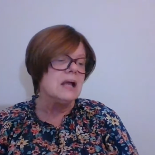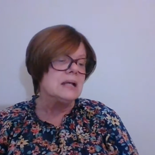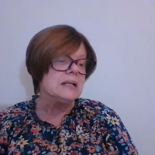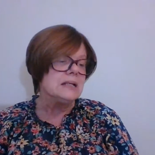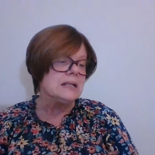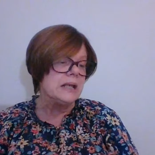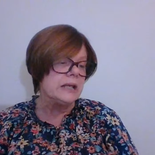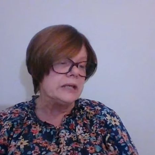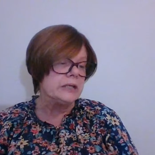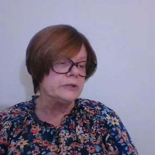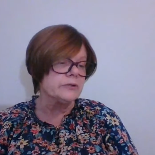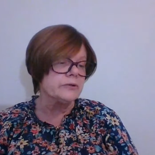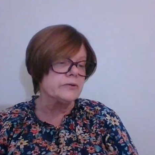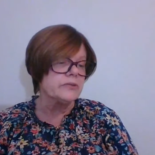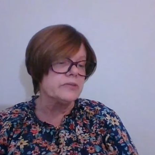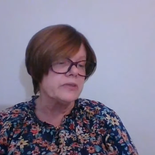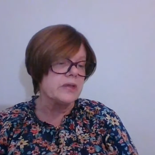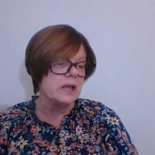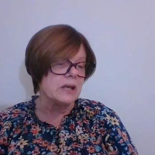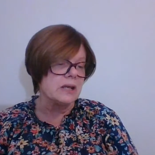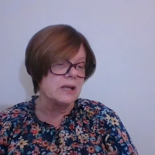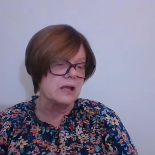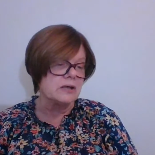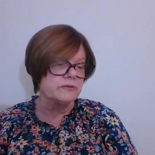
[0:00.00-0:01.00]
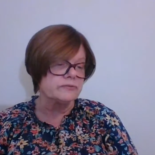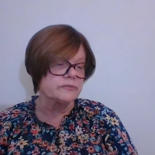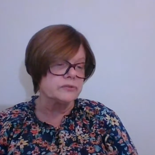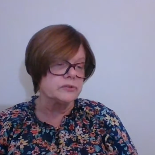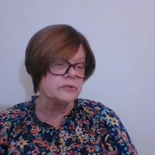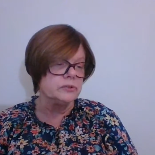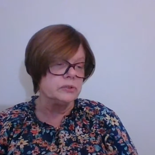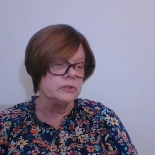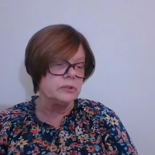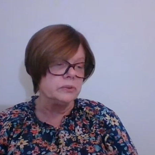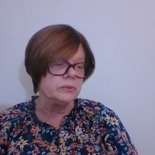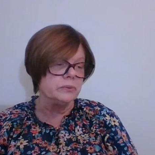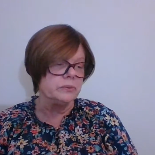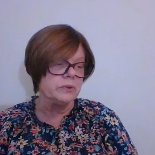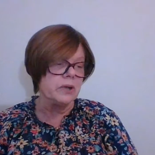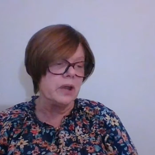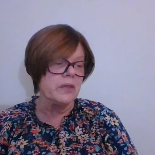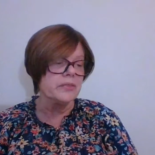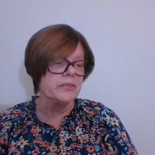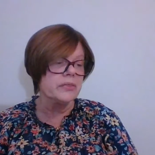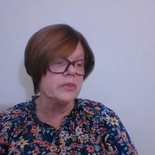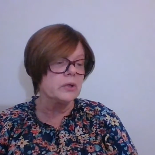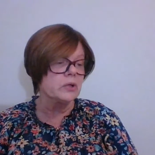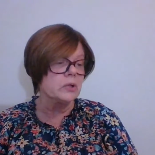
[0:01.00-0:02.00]
Later that afternoon,
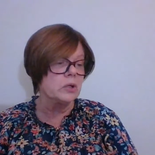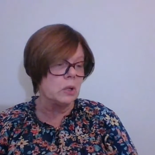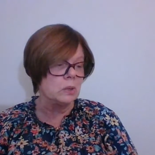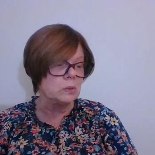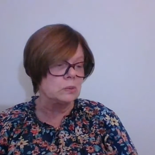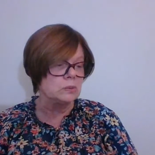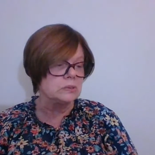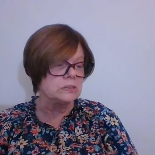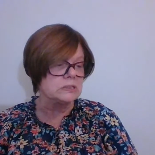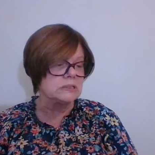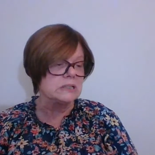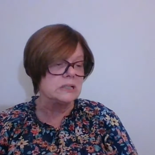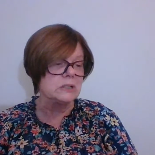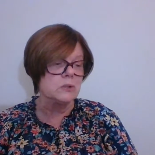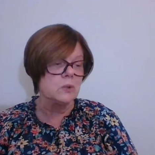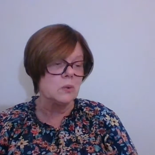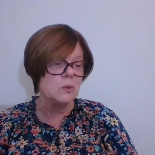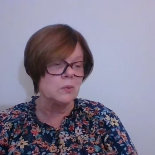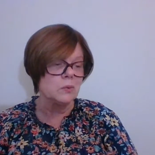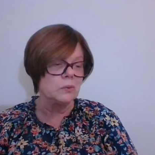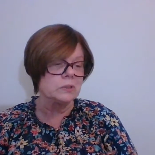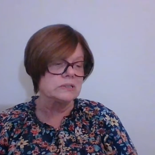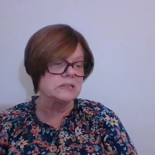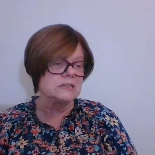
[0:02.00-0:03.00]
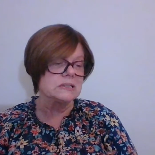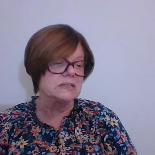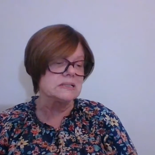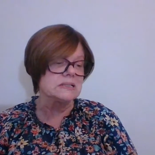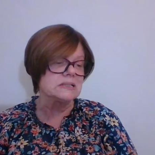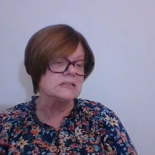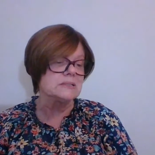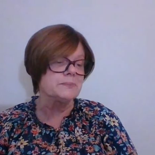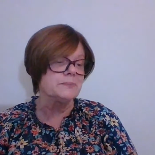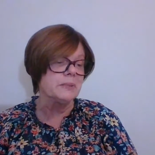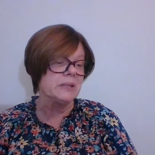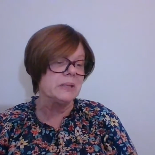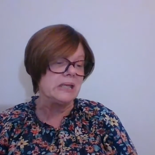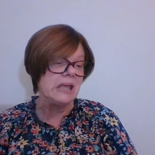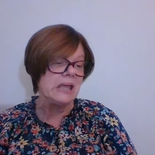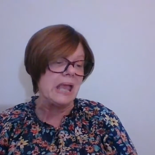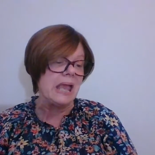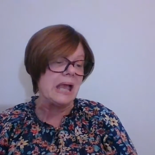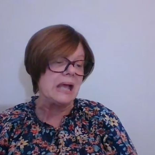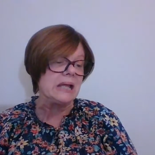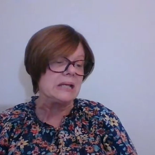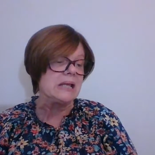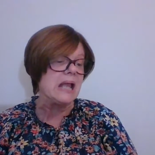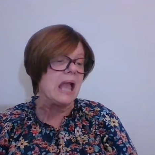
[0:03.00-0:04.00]
the goats and horses
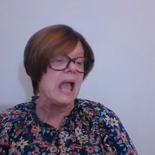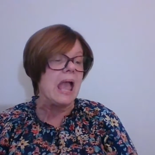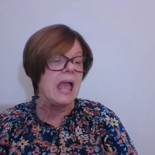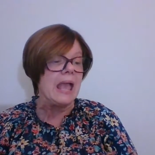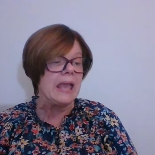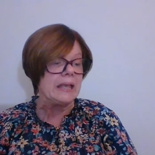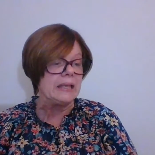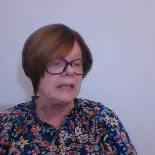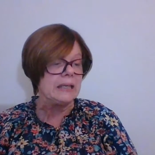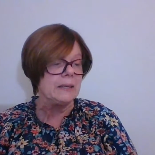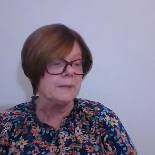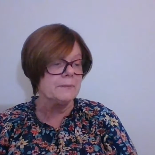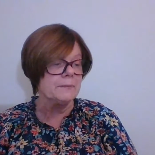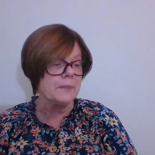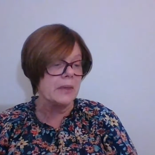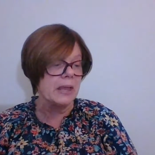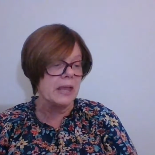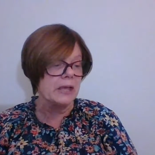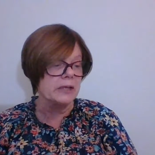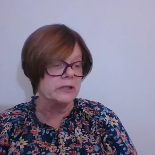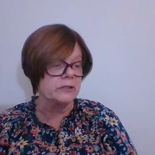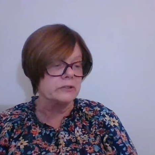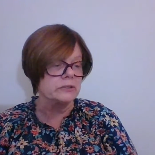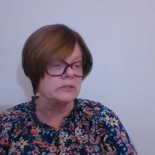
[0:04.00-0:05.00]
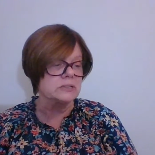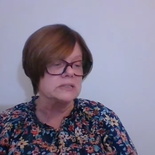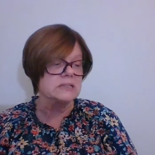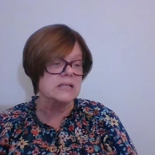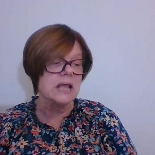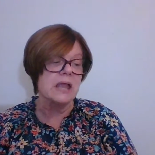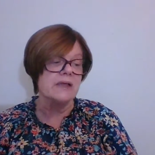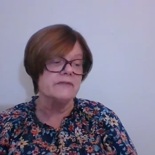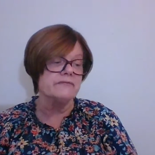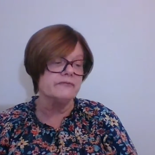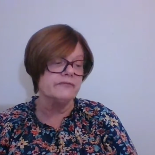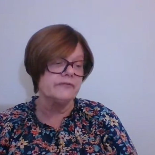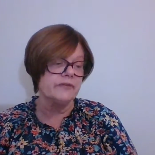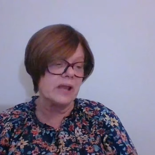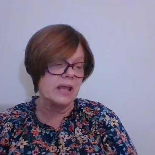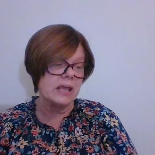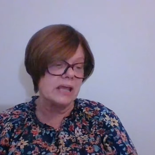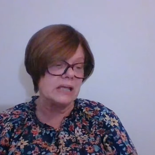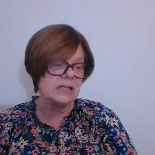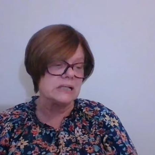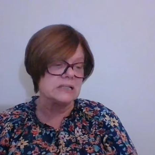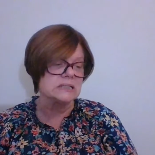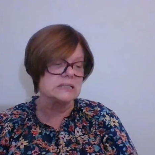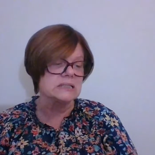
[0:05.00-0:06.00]
began hanging banners and
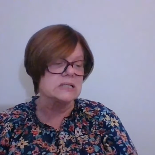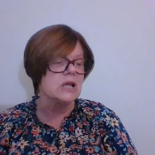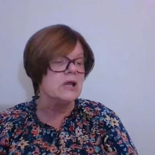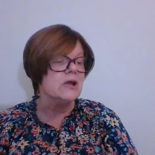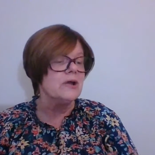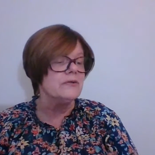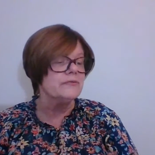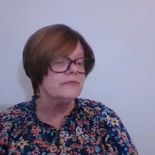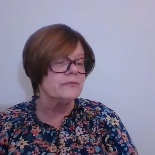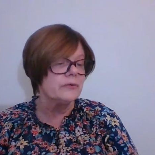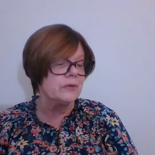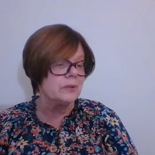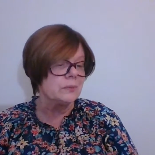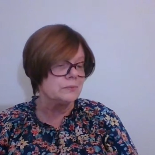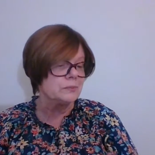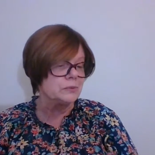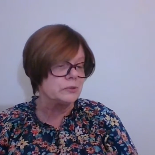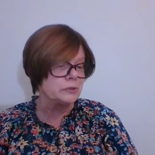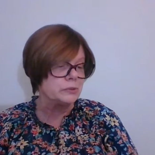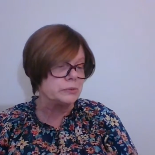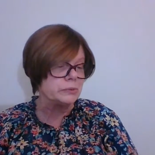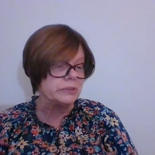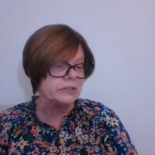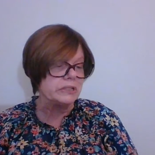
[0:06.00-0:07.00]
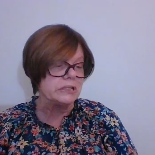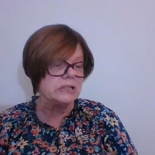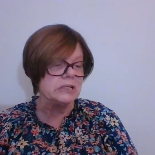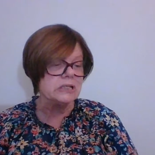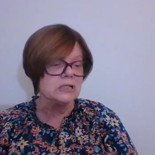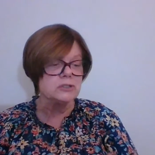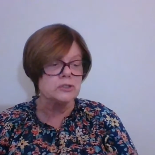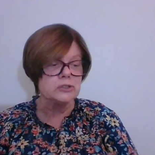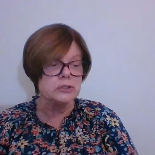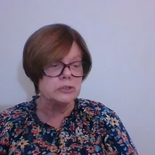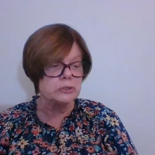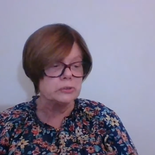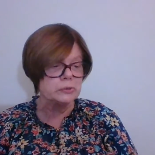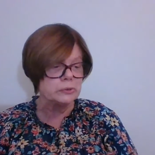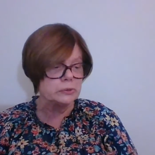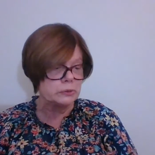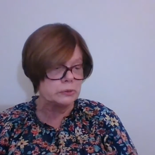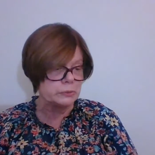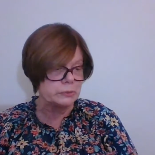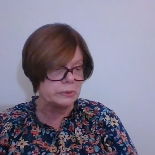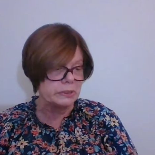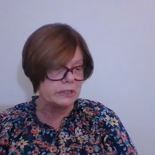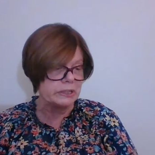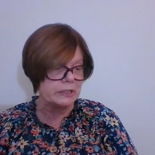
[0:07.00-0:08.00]
flags from tree to
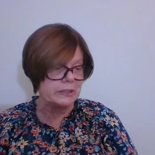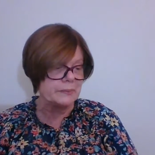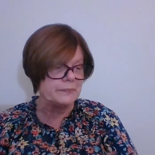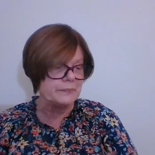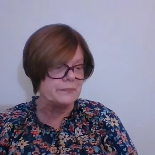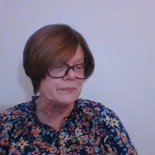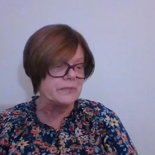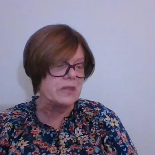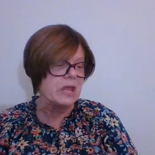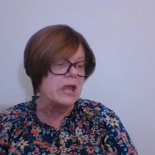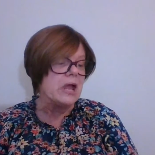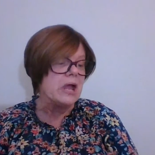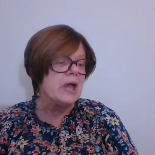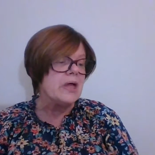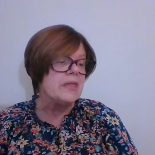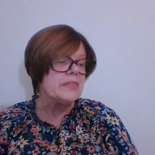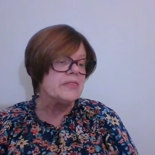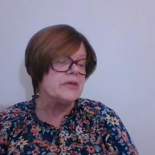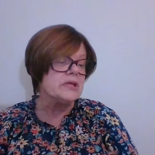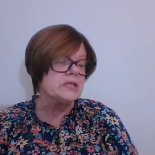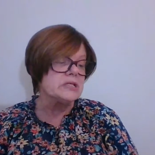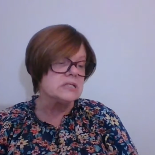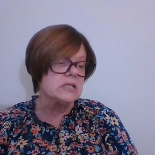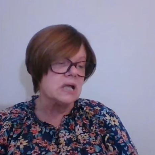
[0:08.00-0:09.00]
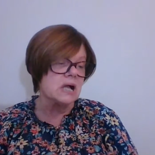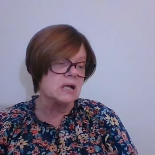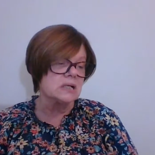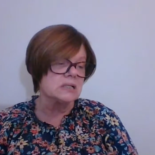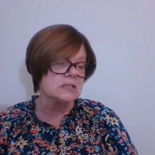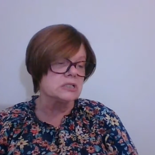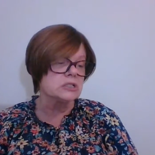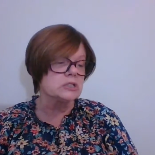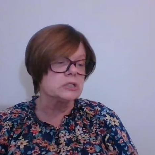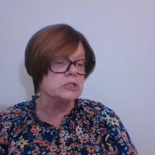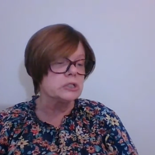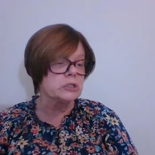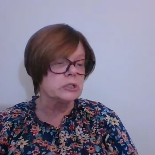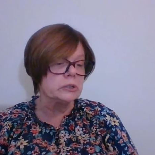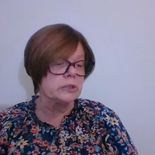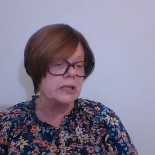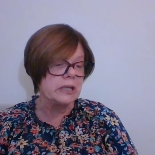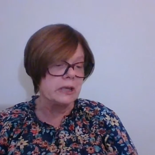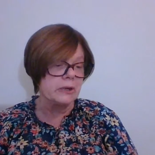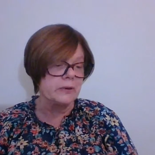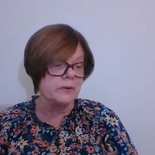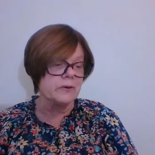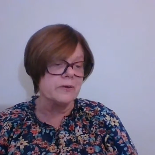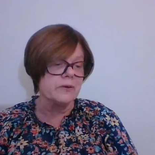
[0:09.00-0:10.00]
tree. The ducks took
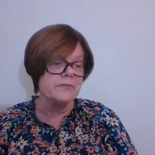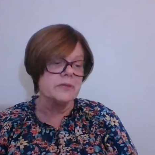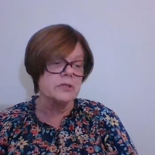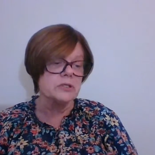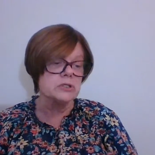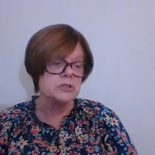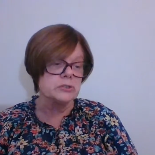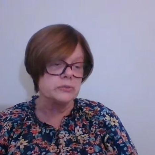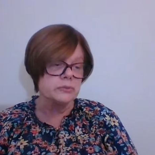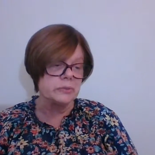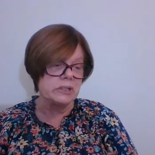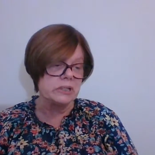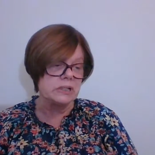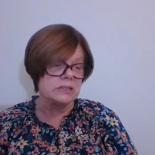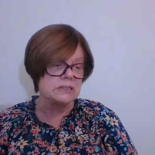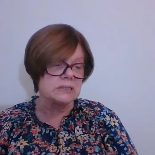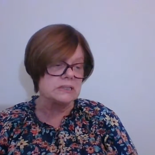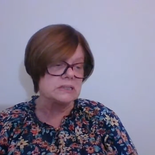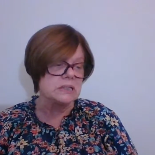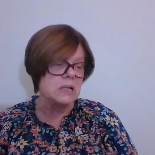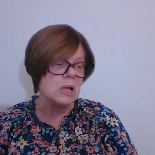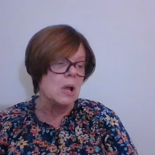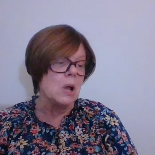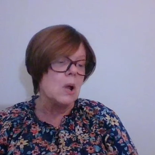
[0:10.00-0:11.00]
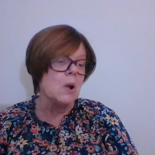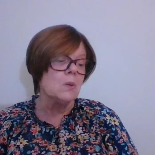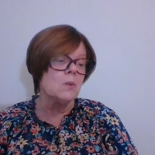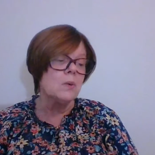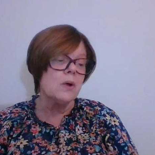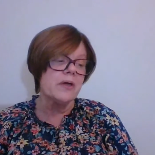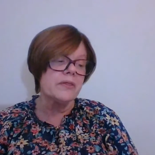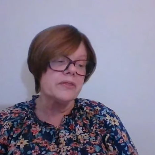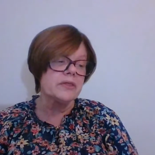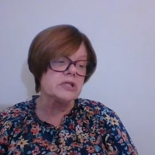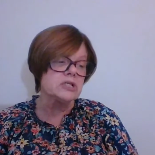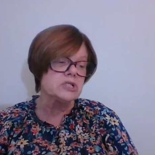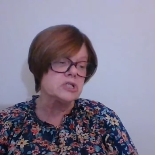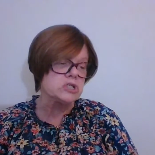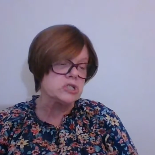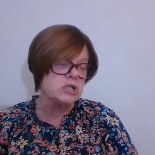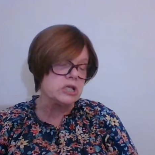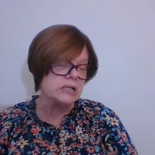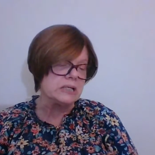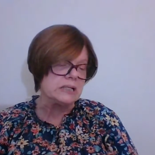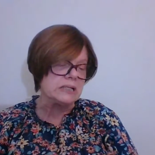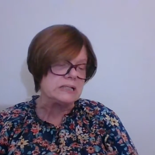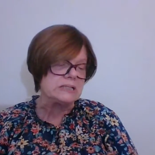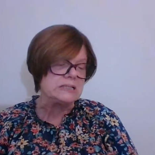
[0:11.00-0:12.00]
care of the drinks, while the
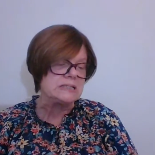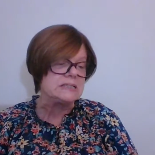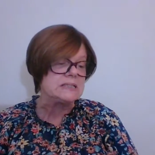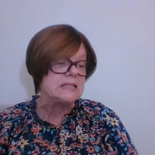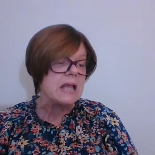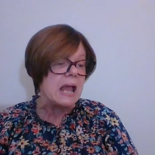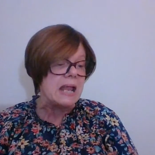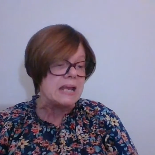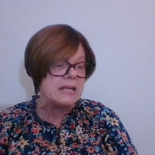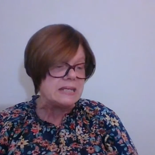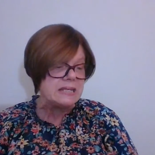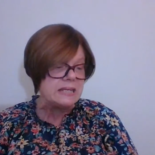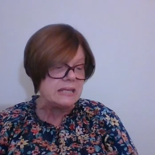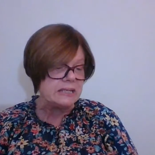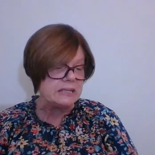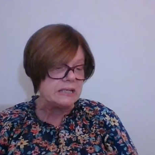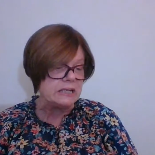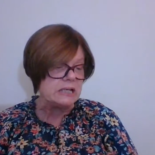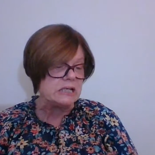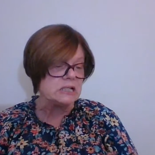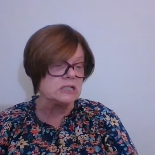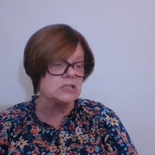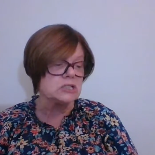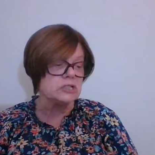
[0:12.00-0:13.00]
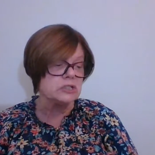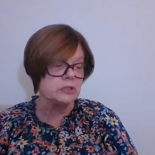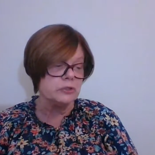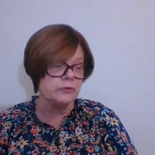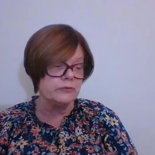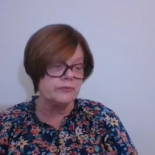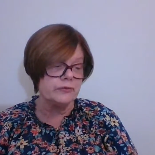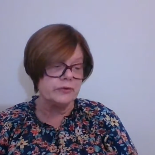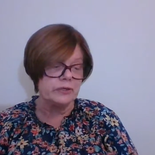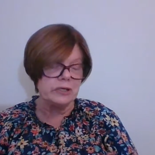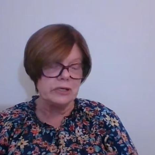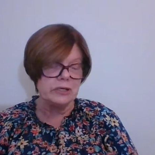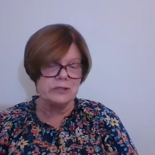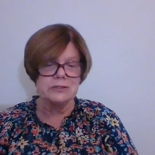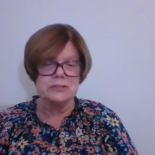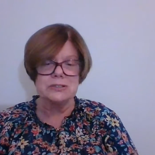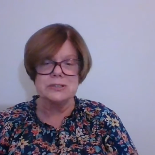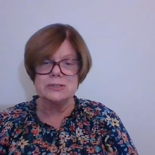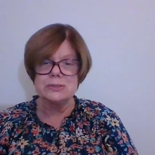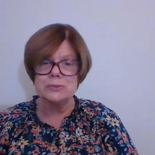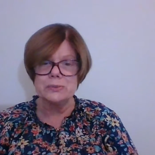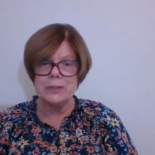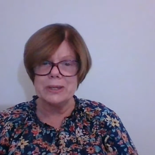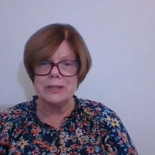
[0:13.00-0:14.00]
chickens knitted souvenir
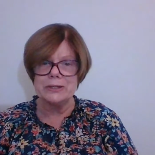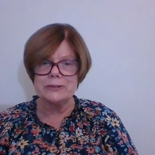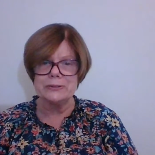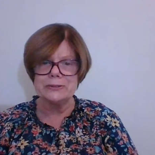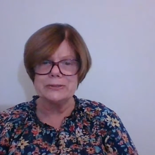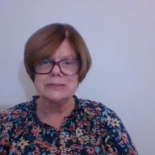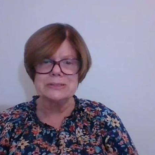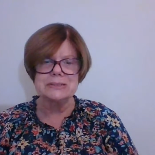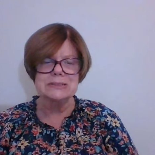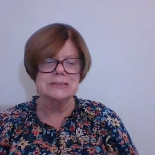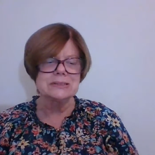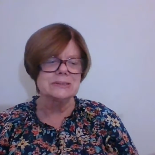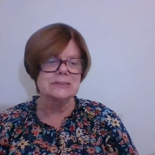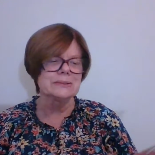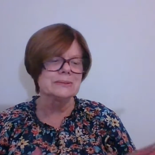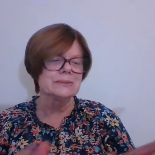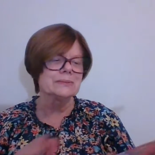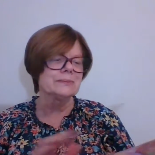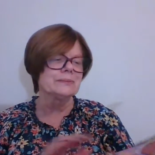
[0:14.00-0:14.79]
sweaters.